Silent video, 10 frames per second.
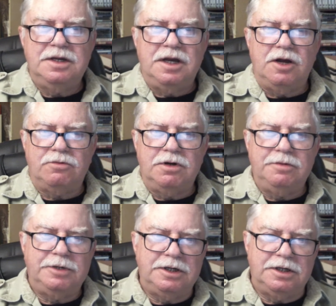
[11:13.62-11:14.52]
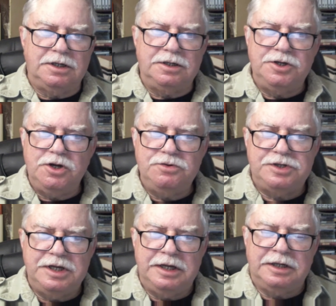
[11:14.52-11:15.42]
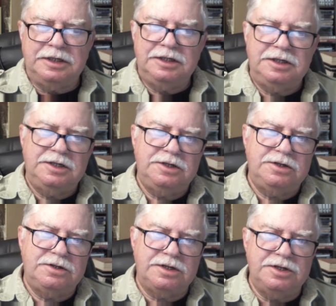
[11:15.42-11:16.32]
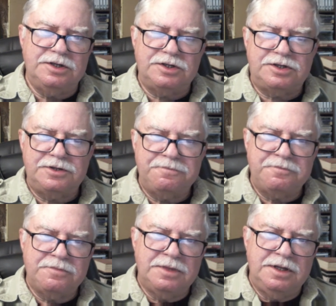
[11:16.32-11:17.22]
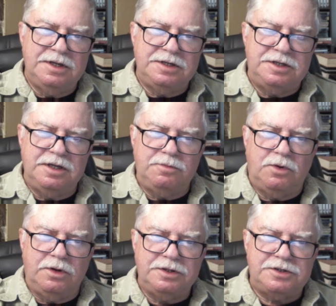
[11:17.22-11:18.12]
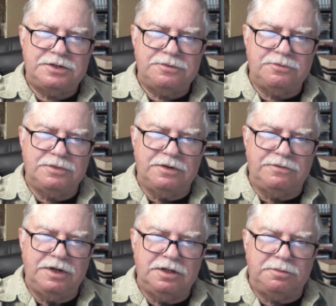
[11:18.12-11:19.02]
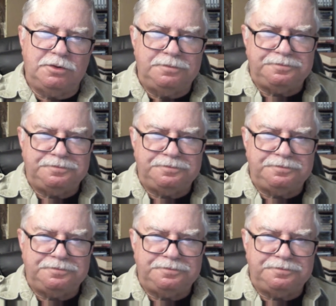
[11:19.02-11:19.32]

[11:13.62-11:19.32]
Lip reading: Aroma, nosing, here is 10 points available.